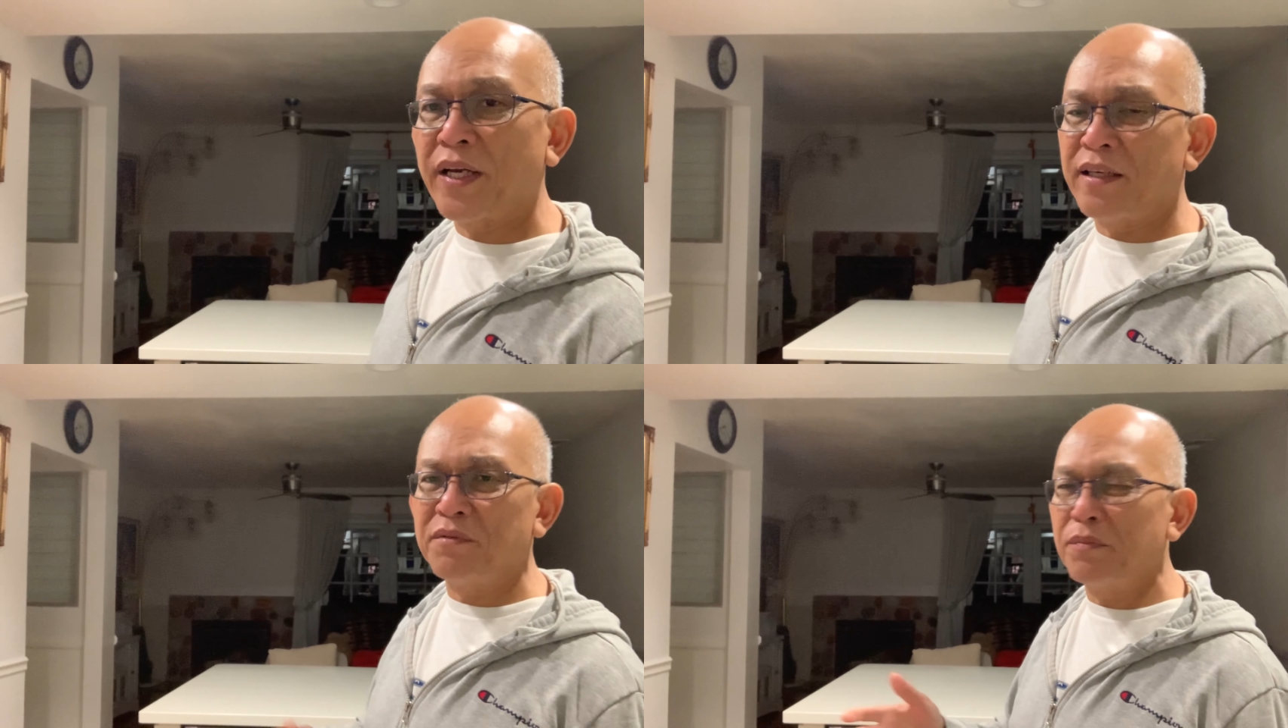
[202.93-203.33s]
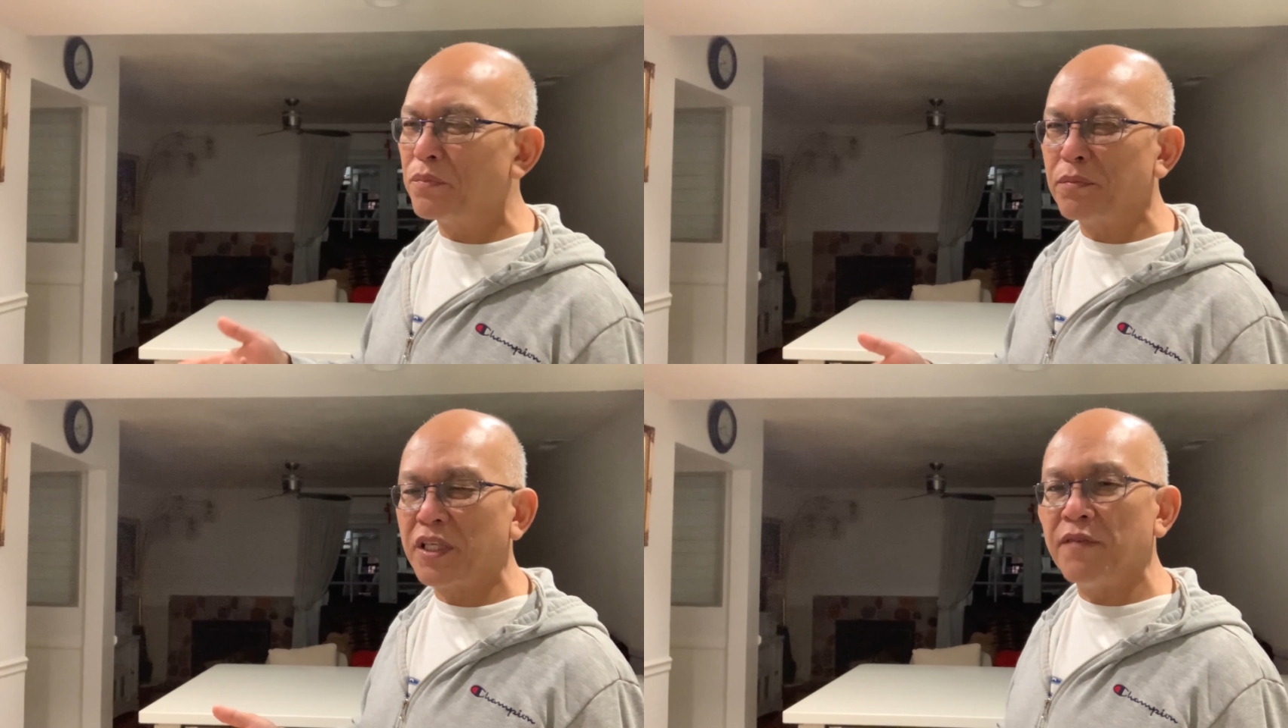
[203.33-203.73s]
and
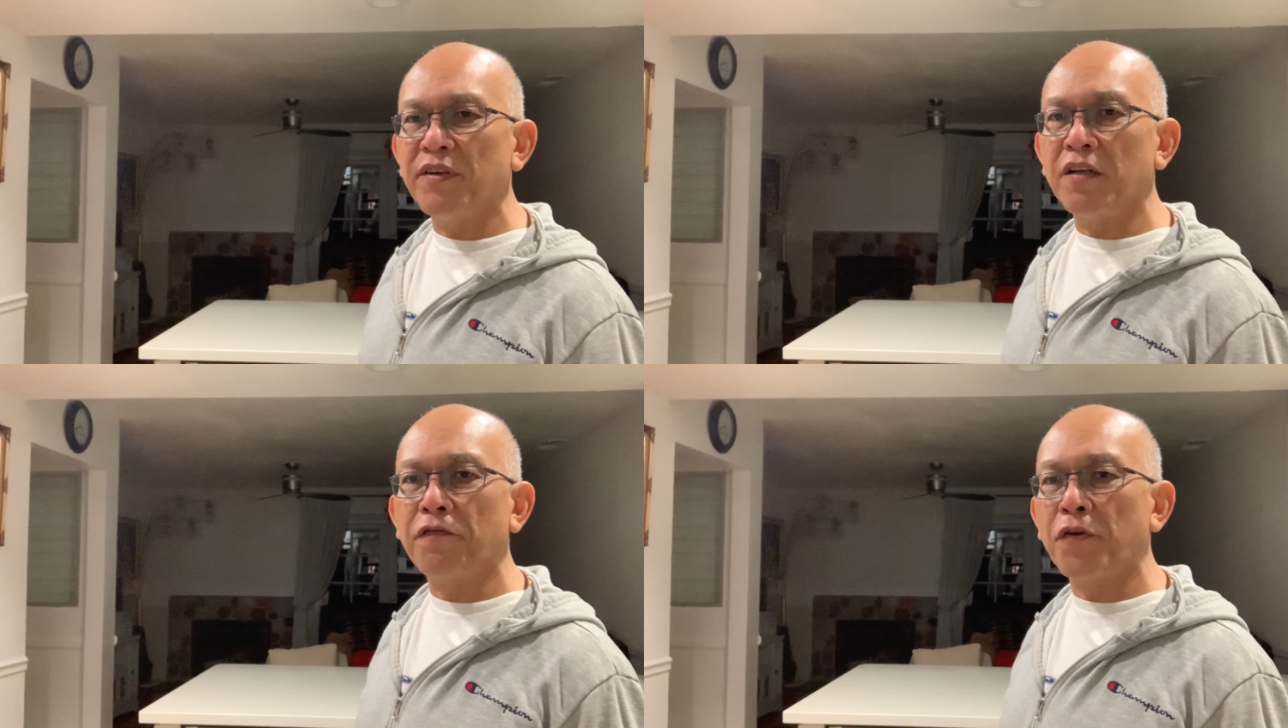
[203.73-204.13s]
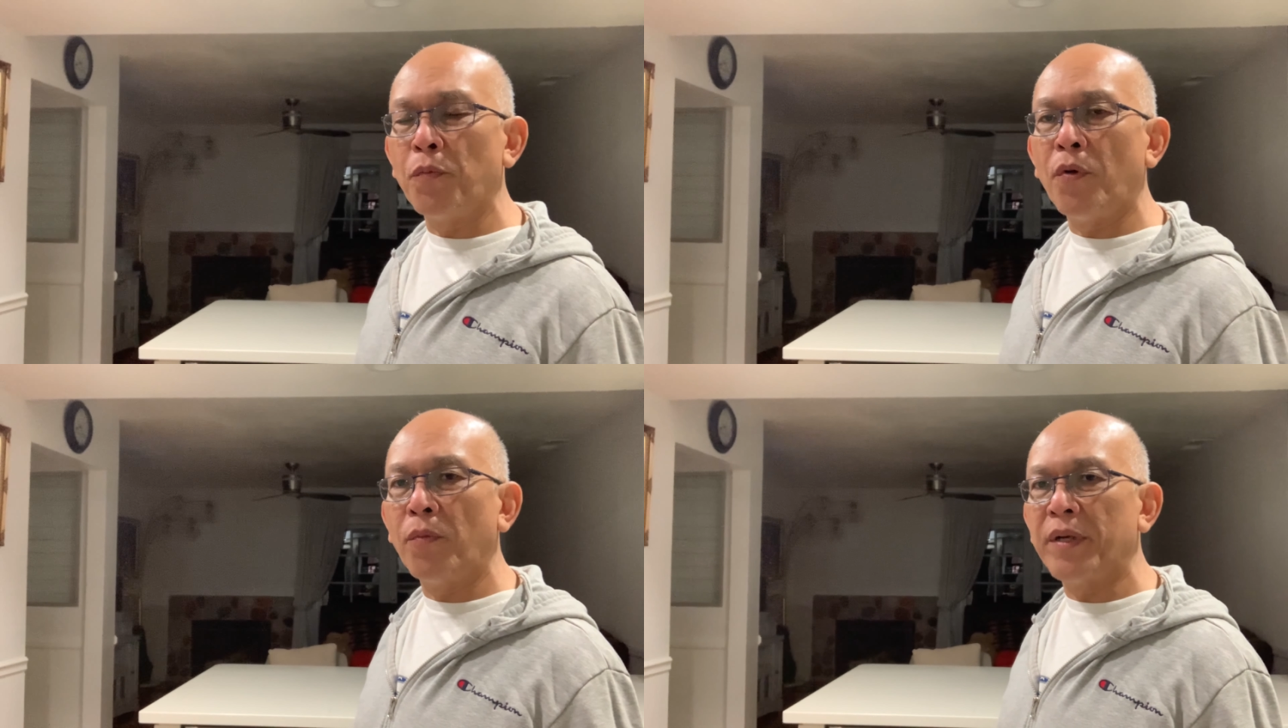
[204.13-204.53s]
give it a few
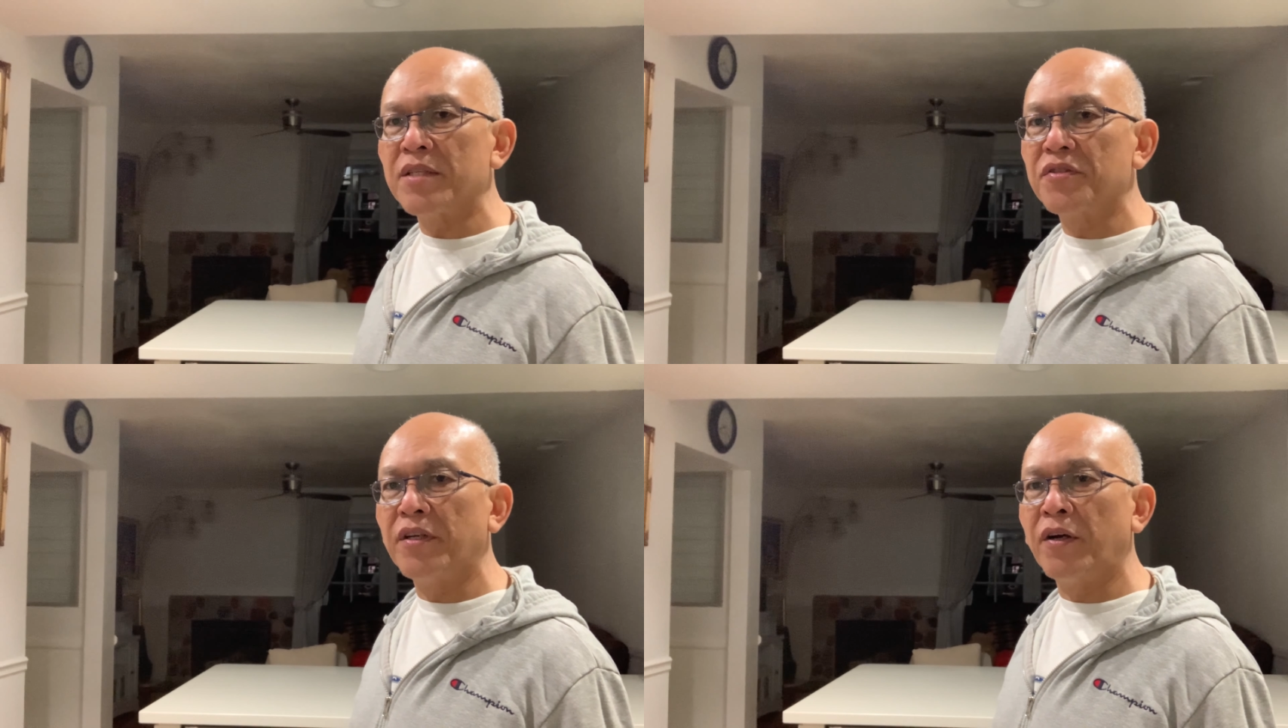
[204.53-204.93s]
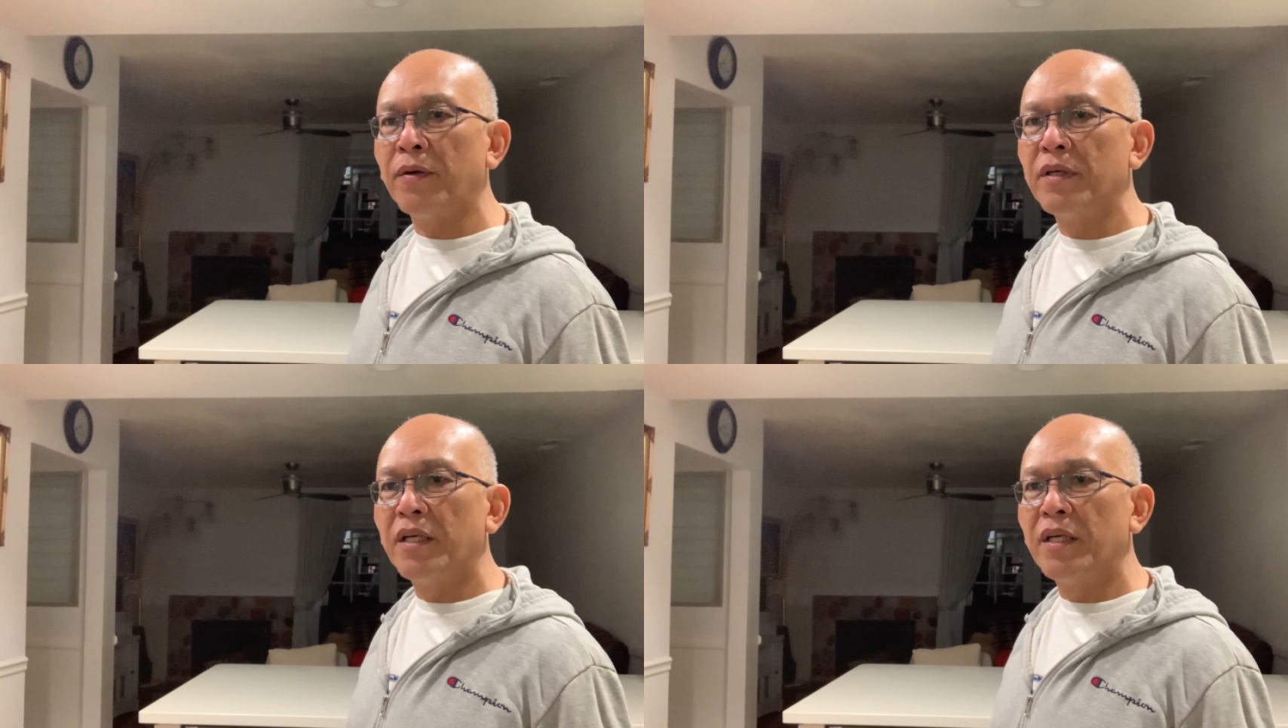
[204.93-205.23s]
moments, you know,